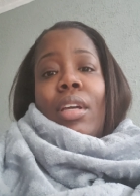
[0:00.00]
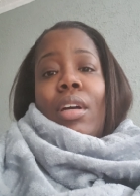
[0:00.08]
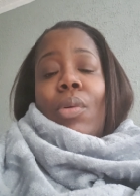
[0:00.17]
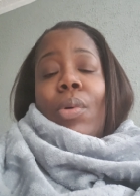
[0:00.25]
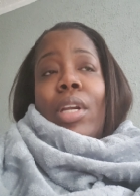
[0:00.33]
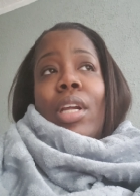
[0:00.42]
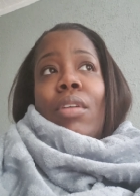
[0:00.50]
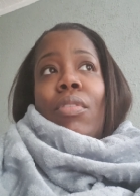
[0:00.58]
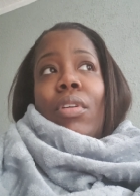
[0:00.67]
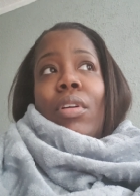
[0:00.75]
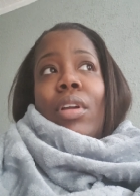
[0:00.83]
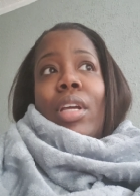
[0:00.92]
or oh,
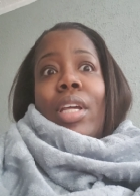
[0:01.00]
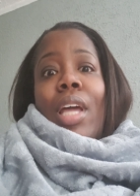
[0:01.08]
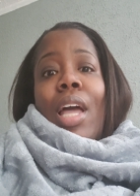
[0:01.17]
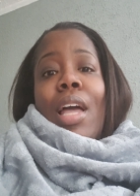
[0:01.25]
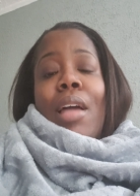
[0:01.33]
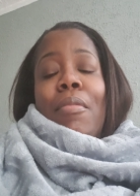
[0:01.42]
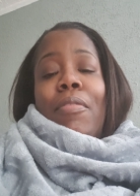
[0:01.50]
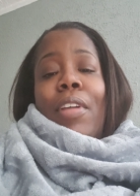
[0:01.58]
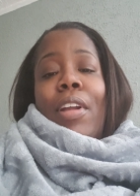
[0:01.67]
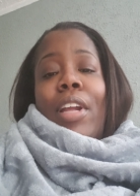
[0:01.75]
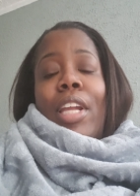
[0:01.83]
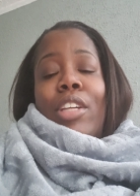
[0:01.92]
whatever. And I'm
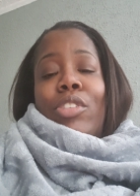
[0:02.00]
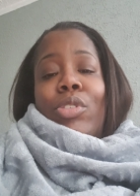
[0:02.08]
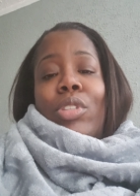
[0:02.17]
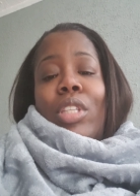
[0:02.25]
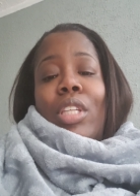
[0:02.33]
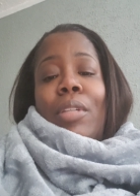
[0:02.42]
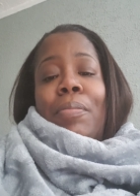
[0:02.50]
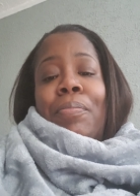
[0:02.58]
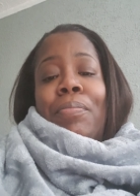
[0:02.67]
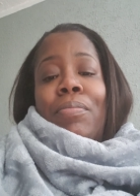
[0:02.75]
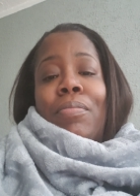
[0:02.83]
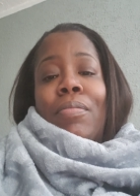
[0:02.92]
very interested.
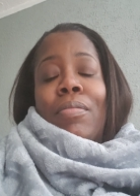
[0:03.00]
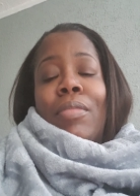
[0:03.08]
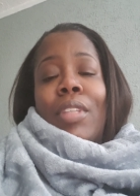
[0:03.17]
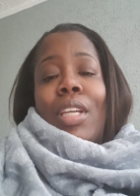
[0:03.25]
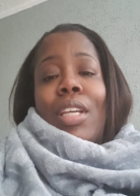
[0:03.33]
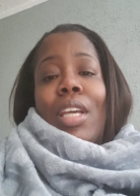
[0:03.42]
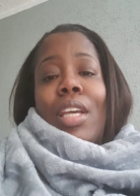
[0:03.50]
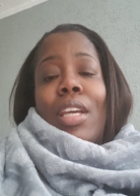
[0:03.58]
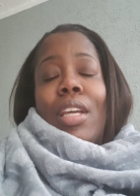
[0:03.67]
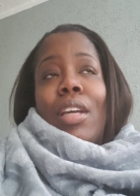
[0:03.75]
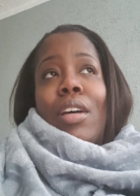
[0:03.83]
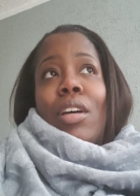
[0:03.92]

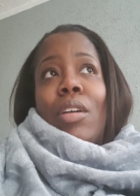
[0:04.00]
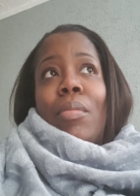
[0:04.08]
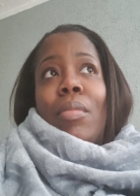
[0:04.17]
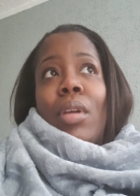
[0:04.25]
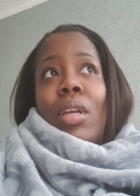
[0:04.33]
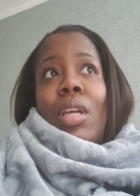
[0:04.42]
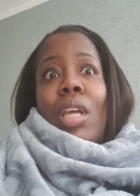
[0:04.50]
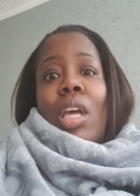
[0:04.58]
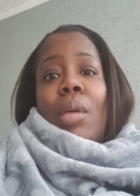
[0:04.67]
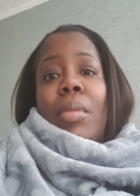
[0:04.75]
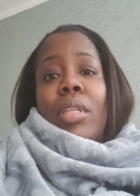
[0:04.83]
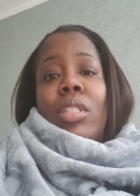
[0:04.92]
And um,
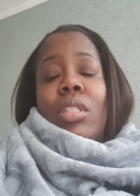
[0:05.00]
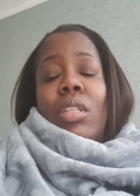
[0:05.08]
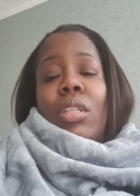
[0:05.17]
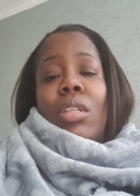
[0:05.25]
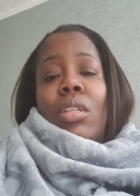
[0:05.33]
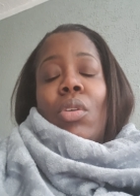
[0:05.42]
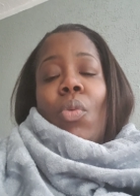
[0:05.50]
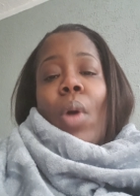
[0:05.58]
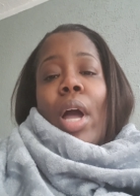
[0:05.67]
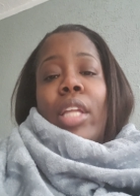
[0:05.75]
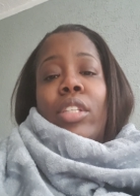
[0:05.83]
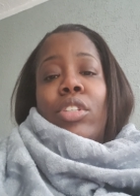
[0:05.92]
I meant to
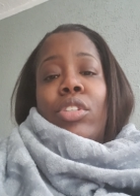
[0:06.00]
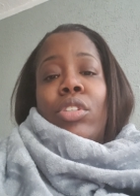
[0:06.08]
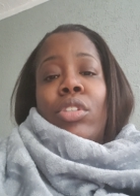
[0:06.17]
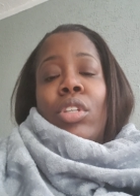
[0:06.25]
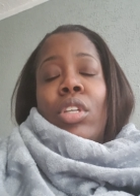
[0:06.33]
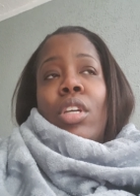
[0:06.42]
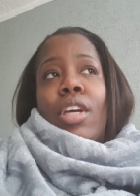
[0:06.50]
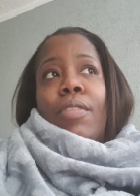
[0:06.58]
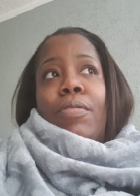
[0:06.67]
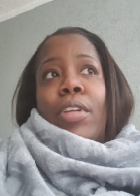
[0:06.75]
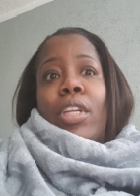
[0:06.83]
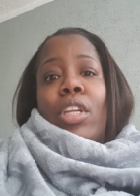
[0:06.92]
watch a
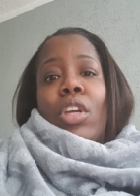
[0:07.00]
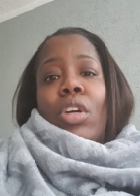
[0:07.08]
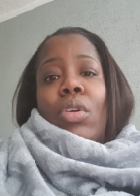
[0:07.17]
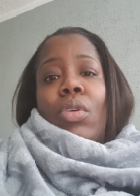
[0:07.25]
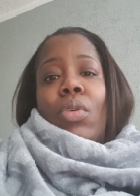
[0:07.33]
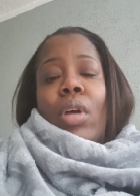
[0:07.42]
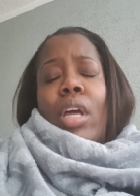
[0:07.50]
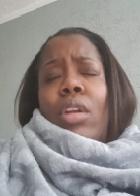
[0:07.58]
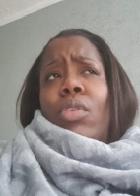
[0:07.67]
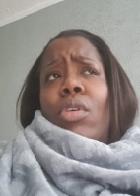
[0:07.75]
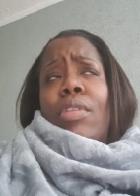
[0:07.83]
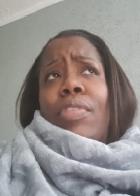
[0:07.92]
video. I
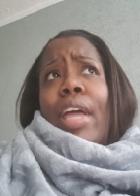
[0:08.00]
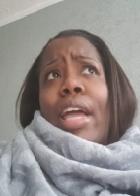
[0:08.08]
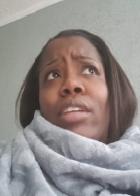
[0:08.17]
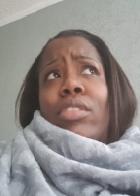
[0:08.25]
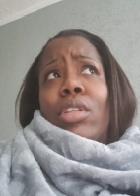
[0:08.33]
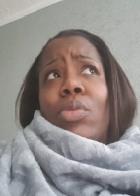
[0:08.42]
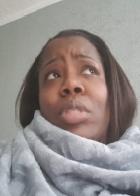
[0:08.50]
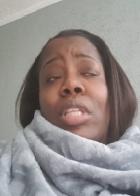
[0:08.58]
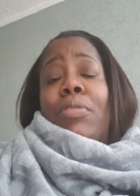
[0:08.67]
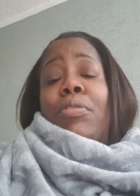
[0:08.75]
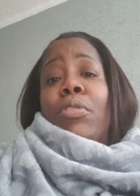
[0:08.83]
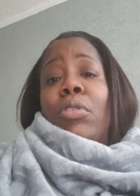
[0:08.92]
don't know if it actually was
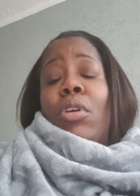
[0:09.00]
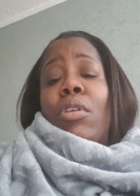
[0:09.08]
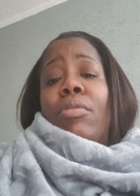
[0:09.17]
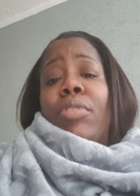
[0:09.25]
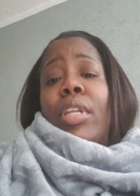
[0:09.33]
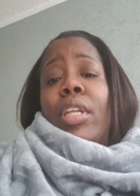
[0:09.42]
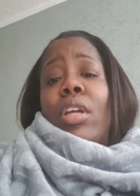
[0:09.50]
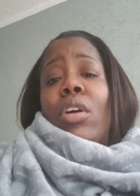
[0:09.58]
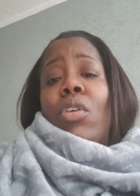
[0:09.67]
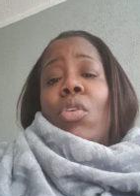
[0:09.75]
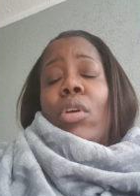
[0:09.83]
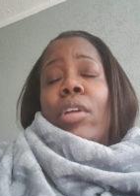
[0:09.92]
a full on
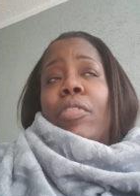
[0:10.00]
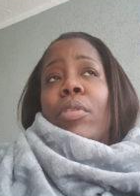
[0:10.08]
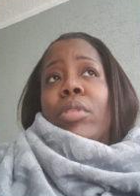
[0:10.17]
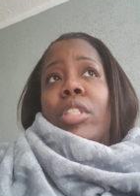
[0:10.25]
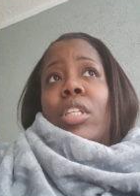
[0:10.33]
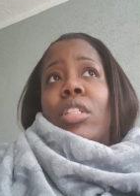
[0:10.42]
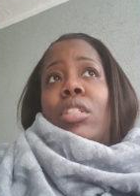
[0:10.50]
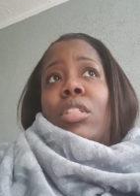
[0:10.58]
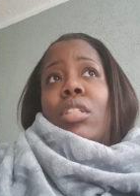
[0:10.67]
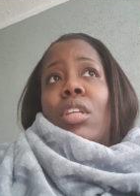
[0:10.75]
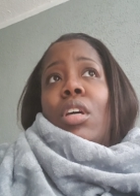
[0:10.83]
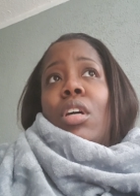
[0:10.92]
video or if it was
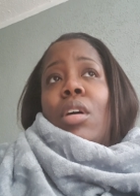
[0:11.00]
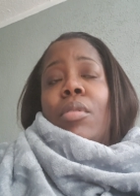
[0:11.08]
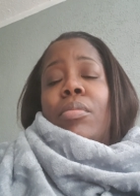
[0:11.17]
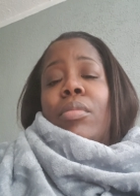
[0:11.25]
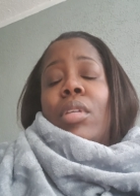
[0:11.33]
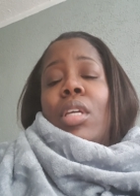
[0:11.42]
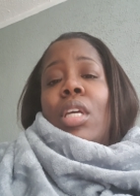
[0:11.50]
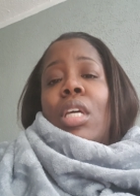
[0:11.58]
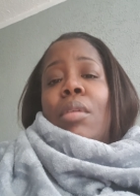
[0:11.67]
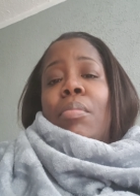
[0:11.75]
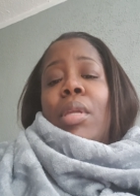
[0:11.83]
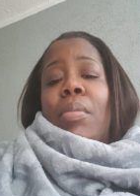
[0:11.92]
just um,
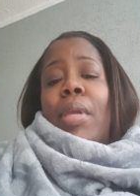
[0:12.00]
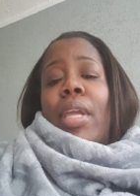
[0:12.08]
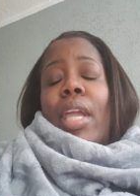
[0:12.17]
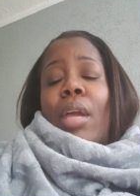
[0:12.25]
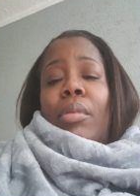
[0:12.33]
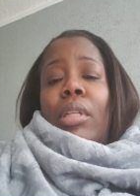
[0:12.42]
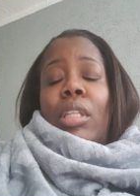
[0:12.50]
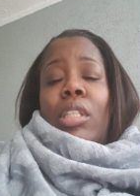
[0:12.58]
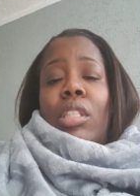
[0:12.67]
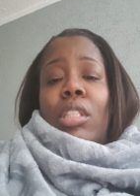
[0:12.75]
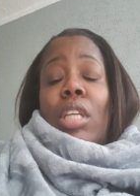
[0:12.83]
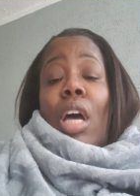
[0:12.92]
me being able to
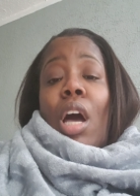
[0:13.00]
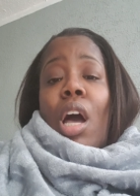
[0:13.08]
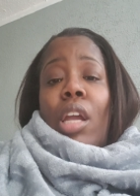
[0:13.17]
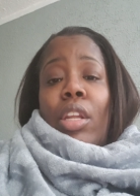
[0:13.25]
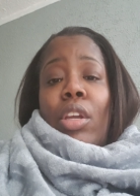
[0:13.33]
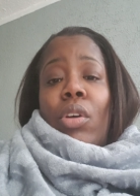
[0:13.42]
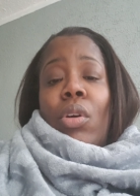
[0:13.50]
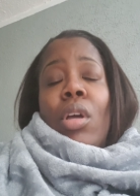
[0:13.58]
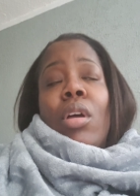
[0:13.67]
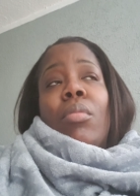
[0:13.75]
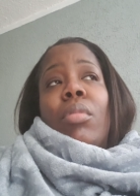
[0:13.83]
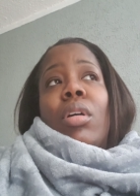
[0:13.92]
listen to audio,
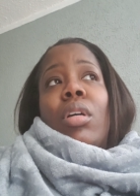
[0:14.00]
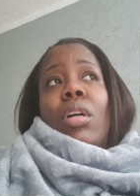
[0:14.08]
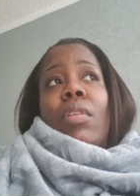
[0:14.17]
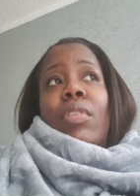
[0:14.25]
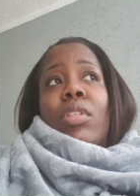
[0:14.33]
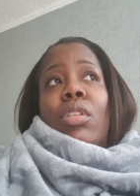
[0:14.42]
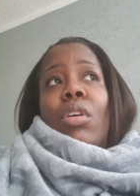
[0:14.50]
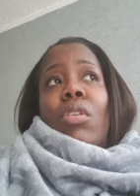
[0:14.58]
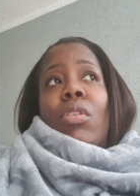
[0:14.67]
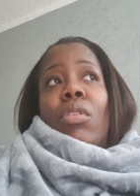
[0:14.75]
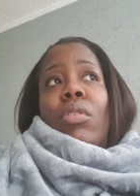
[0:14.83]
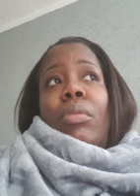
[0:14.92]
but of a
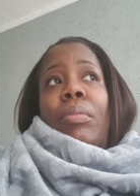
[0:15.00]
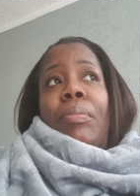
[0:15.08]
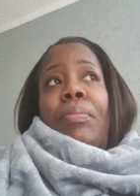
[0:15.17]
song